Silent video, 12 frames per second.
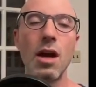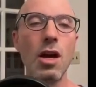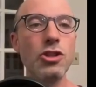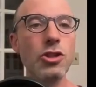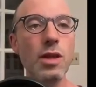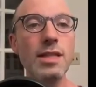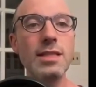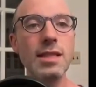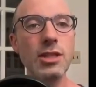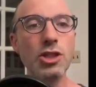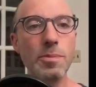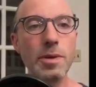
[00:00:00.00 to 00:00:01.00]
So let's
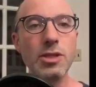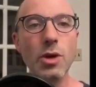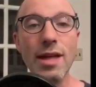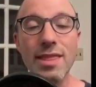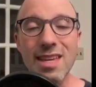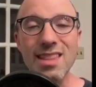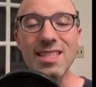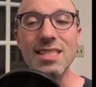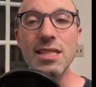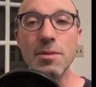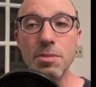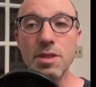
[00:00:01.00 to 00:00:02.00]
let's jump in. So I think the
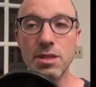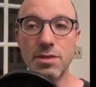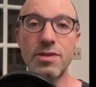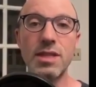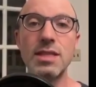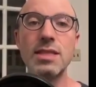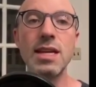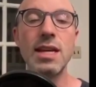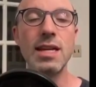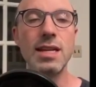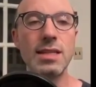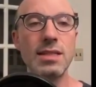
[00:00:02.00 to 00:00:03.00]
simplest of these
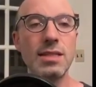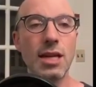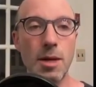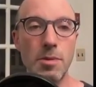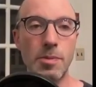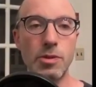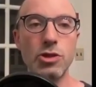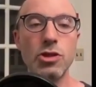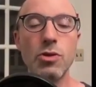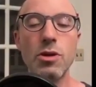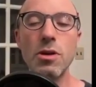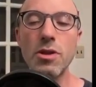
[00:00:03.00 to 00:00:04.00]
is typeable.
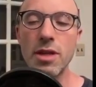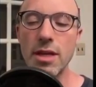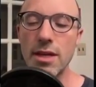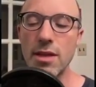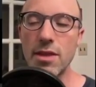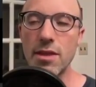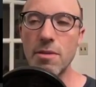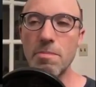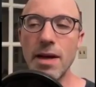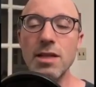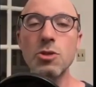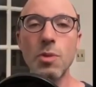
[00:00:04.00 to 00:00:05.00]
So the the the
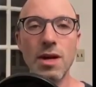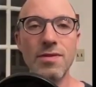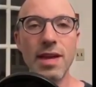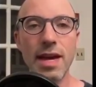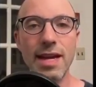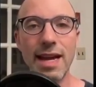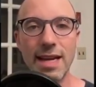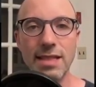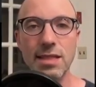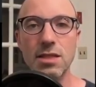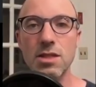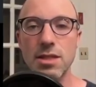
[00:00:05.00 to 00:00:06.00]
best way of getting
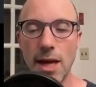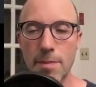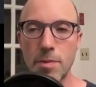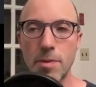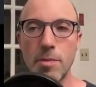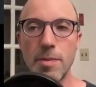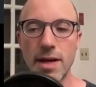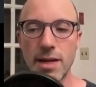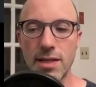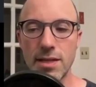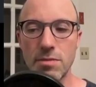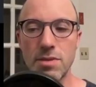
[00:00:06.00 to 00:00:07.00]
access to the typeable
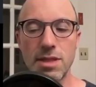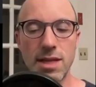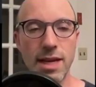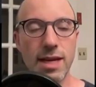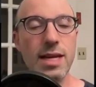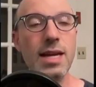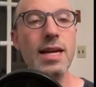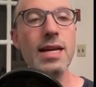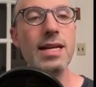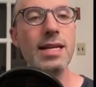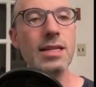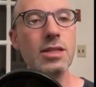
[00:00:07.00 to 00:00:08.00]
mechanism today
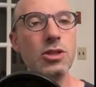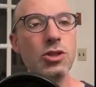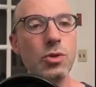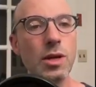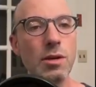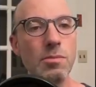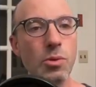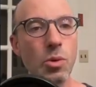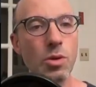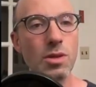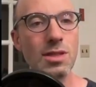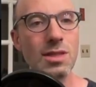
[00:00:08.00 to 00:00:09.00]
is to
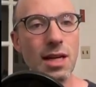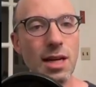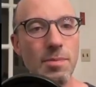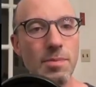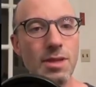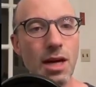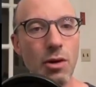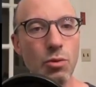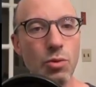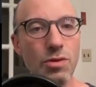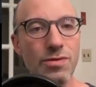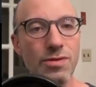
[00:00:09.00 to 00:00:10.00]
import
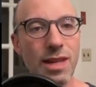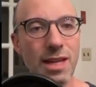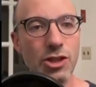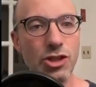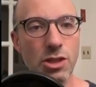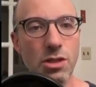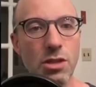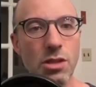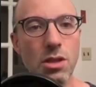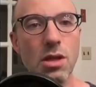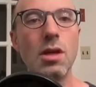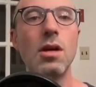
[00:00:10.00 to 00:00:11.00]
type.reflection.
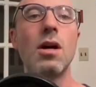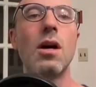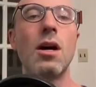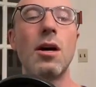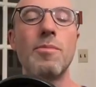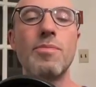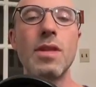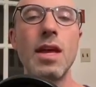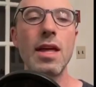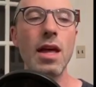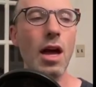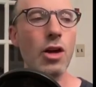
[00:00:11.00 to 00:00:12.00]
Um,
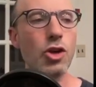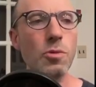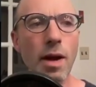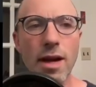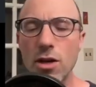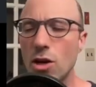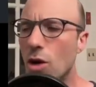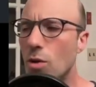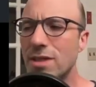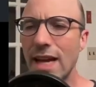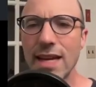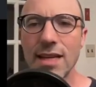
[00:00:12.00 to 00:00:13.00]
uh, you might know
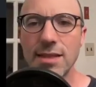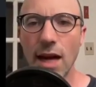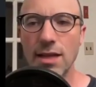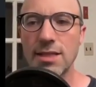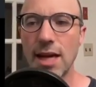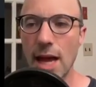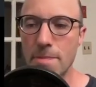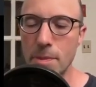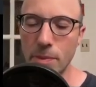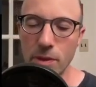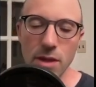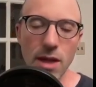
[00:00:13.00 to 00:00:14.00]

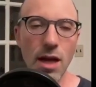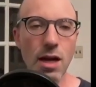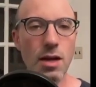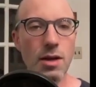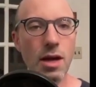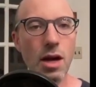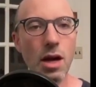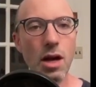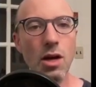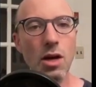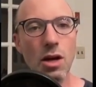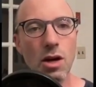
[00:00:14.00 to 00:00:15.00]
data.typeable. Uh,
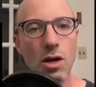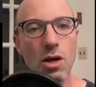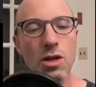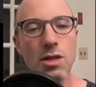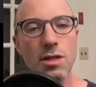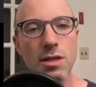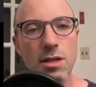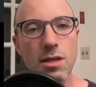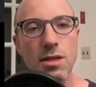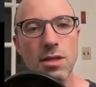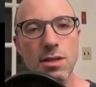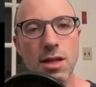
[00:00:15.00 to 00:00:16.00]
uh,
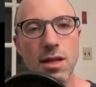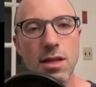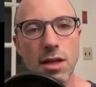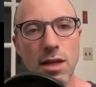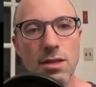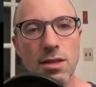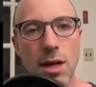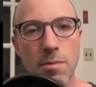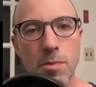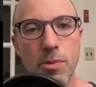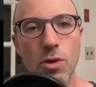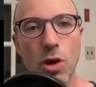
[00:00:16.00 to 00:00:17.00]

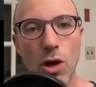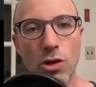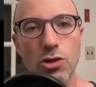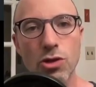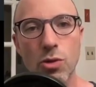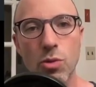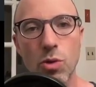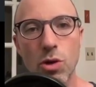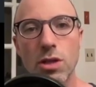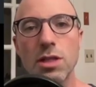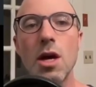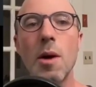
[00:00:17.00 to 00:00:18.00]
data.typeable also
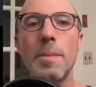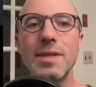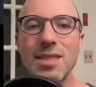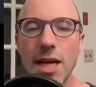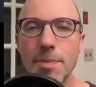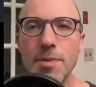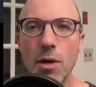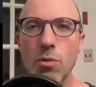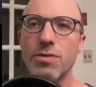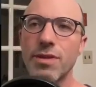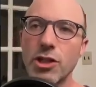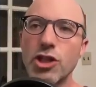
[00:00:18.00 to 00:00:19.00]
works, but
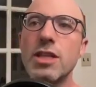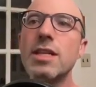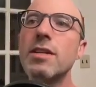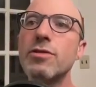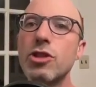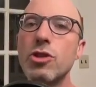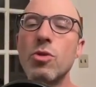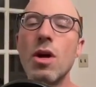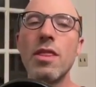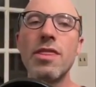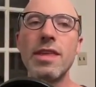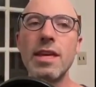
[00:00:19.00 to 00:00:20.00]
type.reflection gives you
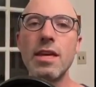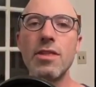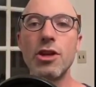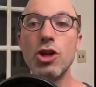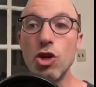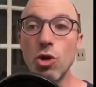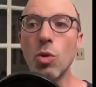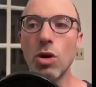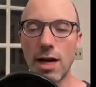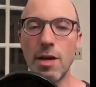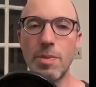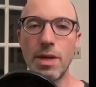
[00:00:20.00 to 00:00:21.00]
the, the newer
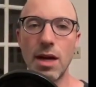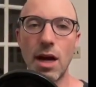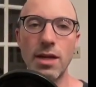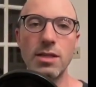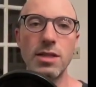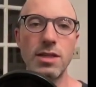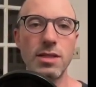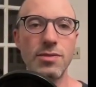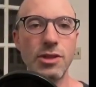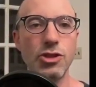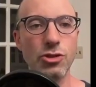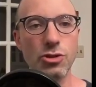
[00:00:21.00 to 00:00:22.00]
API to this
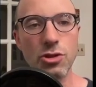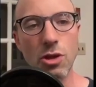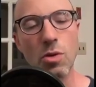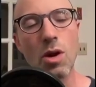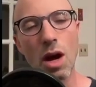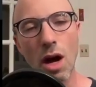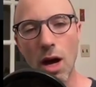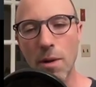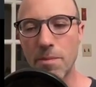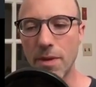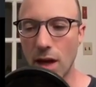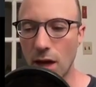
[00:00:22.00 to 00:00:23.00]
feature. So,
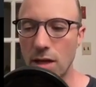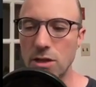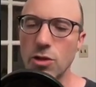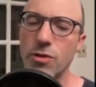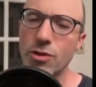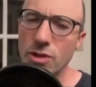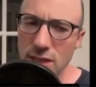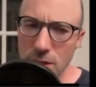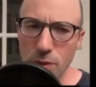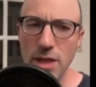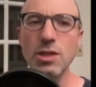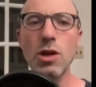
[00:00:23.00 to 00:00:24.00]
um, uh, so if you see
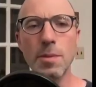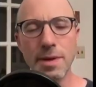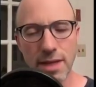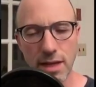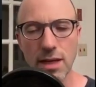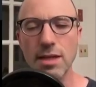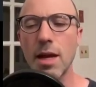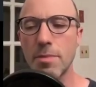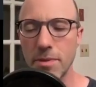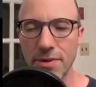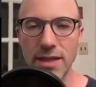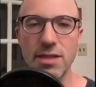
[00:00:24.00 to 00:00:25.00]
someone else talk about
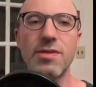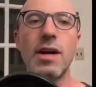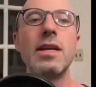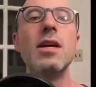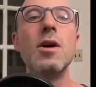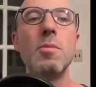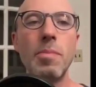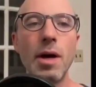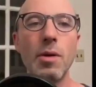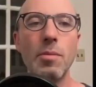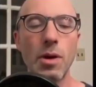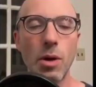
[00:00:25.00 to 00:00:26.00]
data.typeable, that's fine,
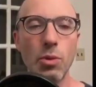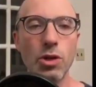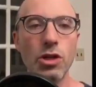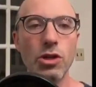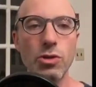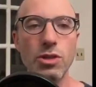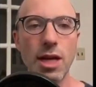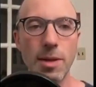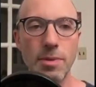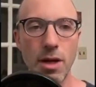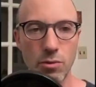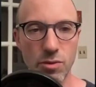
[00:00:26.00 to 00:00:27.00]
but, but we're gonna use
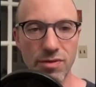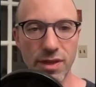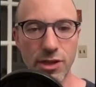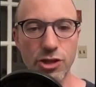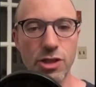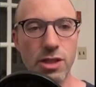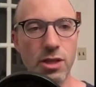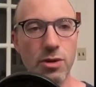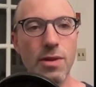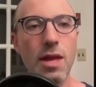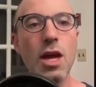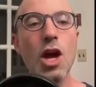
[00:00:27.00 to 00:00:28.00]
type.reflection here.
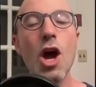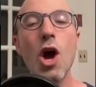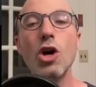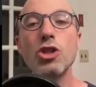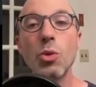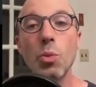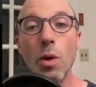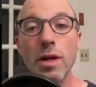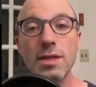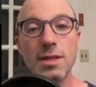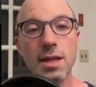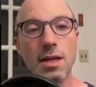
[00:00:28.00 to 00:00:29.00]
So what
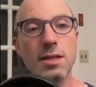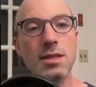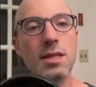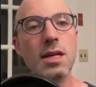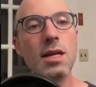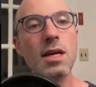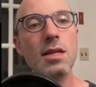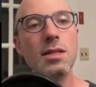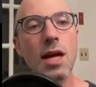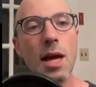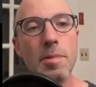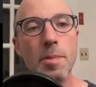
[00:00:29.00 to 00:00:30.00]
it does
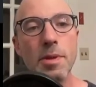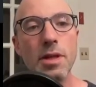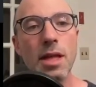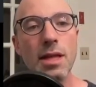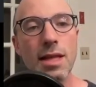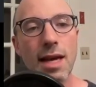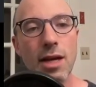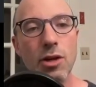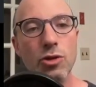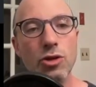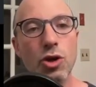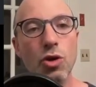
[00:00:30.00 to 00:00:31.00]
Typeable
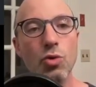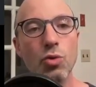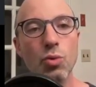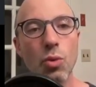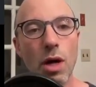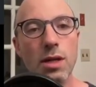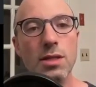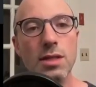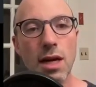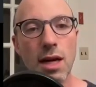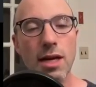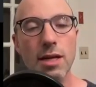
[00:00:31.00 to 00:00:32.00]
allows
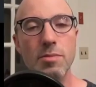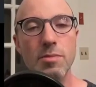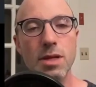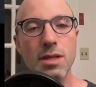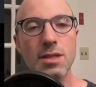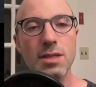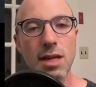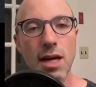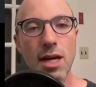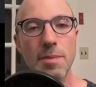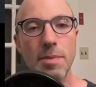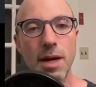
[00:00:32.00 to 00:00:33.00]
runtime
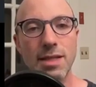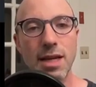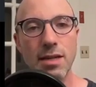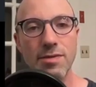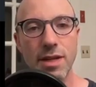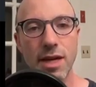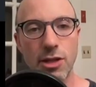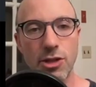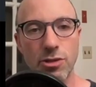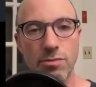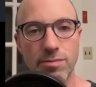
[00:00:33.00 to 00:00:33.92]
type identification.